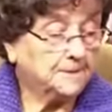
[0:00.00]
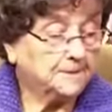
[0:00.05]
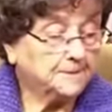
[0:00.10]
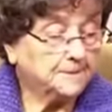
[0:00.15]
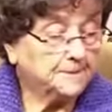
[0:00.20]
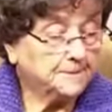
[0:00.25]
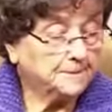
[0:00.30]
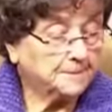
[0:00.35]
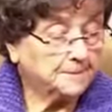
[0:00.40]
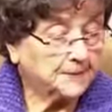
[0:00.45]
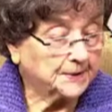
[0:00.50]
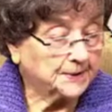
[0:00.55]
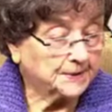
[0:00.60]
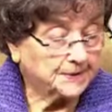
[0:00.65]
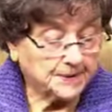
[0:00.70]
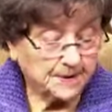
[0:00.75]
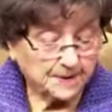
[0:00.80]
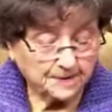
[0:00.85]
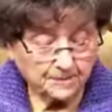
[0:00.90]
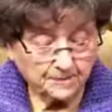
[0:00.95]
And
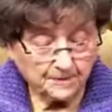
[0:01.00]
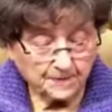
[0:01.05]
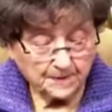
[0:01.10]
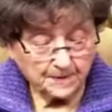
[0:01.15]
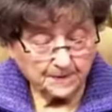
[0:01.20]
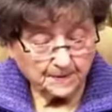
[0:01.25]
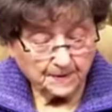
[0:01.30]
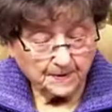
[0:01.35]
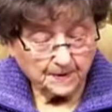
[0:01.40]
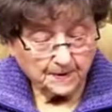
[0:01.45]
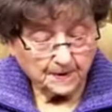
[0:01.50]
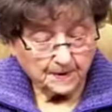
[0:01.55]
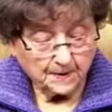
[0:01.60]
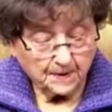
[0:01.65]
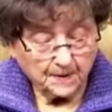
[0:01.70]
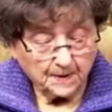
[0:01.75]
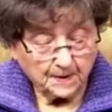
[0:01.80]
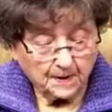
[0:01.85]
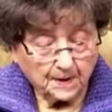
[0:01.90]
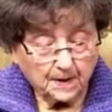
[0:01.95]
but they've
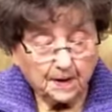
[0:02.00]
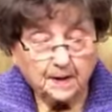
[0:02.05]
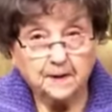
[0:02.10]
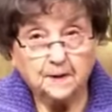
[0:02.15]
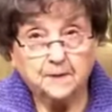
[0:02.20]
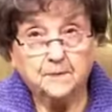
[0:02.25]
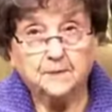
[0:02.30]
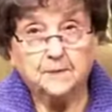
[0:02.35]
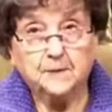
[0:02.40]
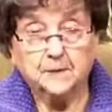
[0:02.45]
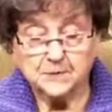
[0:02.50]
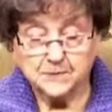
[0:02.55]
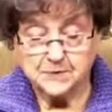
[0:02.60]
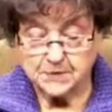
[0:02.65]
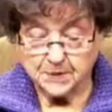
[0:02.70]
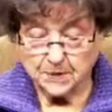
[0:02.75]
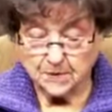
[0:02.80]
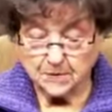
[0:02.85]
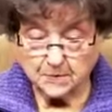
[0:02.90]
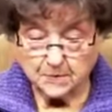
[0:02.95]

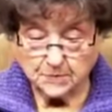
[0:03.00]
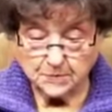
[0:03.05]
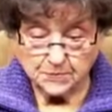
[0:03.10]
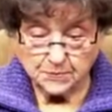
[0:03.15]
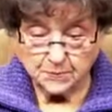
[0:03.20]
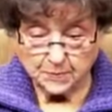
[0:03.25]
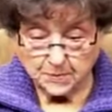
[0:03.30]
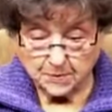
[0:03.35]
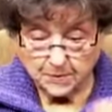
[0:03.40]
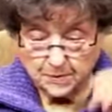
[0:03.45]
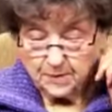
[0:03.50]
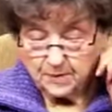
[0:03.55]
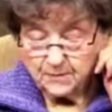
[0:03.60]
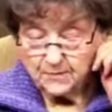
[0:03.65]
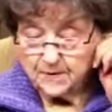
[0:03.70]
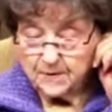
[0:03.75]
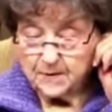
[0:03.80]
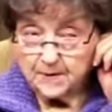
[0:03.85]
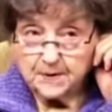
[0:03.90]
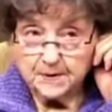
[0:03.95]
those songs
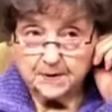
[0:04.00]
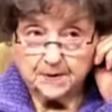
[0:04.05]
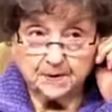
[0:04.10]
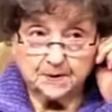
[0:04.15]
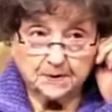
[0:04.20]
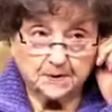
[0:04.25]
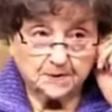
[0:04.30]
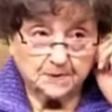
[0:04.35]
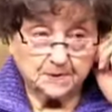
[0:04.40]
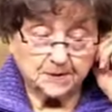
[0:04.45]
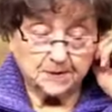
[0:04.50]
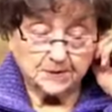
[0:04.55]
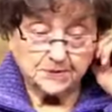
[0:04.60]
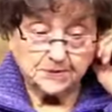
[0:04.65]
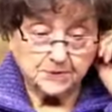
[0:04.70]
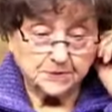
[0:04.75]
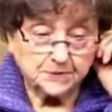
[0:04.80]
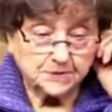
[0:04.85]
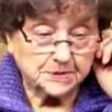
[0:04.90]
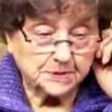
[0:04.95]
were very good
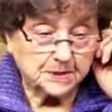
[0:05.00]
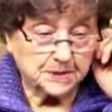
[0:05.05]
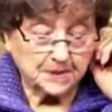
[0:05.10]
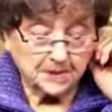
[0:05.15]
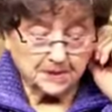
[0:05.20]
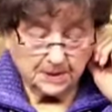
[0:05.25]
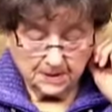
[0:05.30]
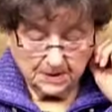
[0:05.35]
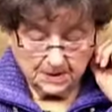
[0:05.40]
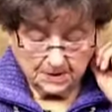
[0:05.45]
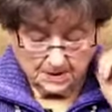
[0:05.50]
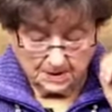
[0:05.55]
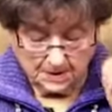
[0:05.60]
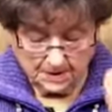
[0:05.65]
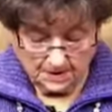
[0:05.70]
that you sang.